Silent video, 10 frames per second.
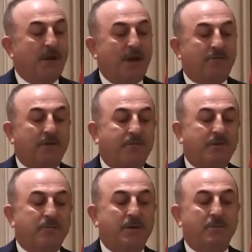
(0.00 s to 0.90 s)
have
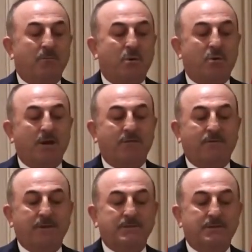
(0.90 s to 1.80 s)
never been more
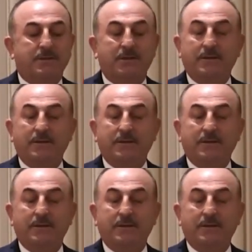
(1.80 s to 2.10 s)
advanced